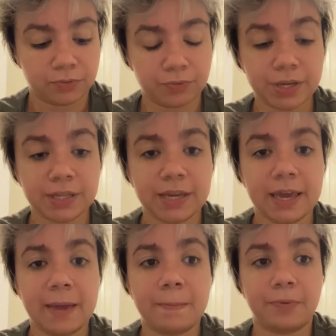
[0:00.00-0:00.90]

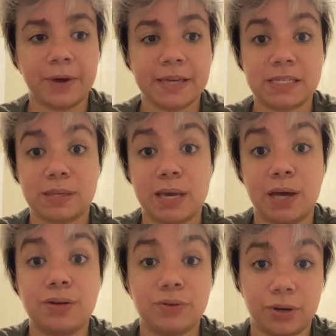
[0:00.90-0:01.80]
Really embrace the
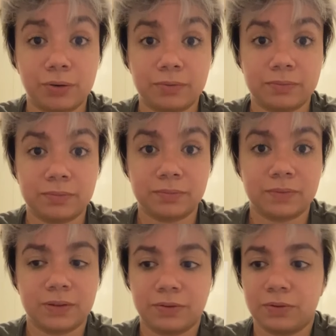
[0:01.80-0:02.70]
unknown.
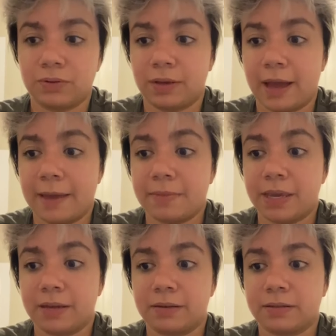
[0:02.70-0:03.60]
I
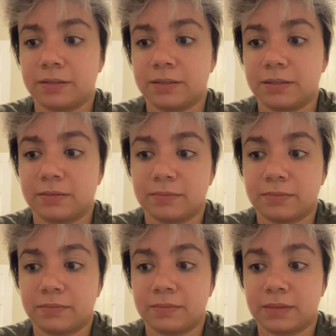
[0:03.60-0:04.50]
mean,
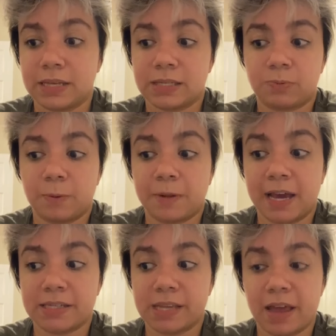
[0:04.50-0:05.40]
this
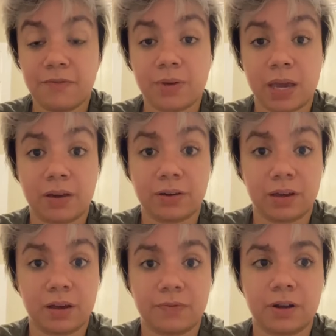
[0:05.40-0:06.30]
applies to every
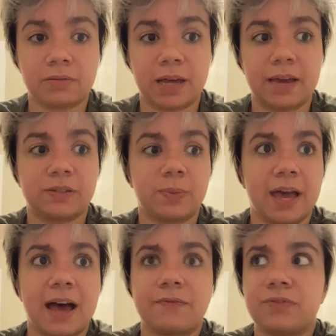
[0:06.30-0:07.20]
area of our lives. We
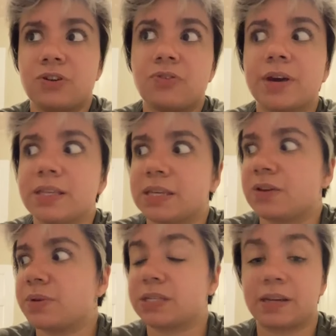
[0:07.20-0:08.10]
have no
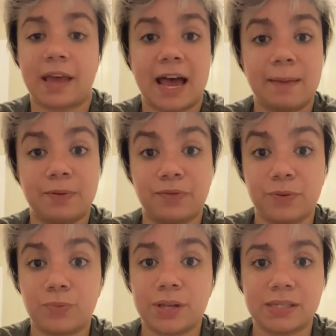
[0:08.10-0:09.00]
idea what's going to happen
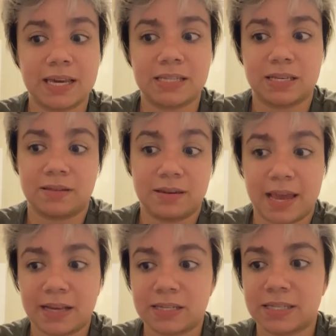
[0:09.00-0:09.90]
from one day to the
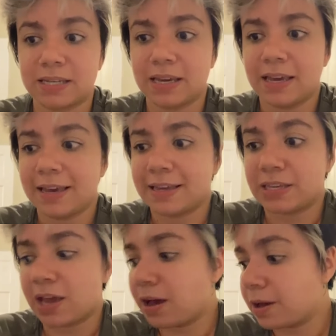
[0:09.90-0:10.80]
next.
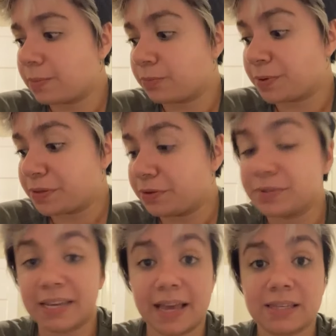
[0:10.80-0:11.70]
With
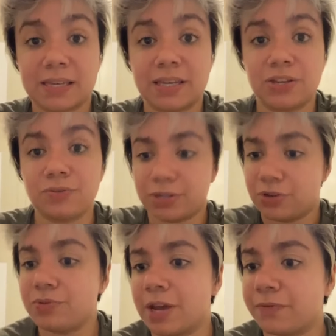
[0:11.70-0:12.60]
your dancing,
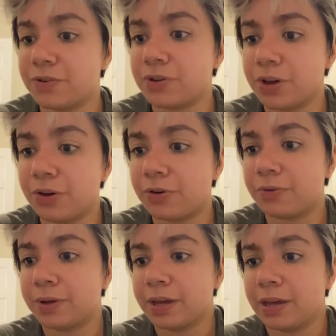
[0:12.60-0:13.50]
you never
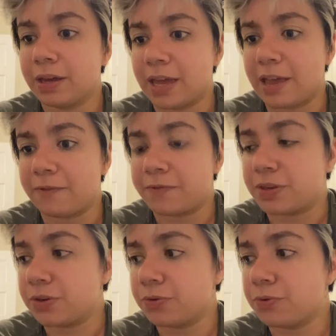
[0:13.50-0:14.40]
know if
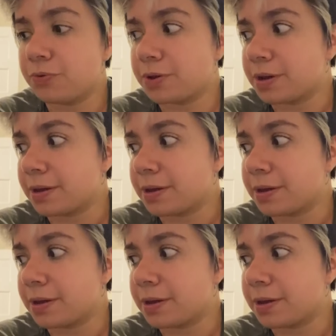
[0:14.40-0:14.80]
you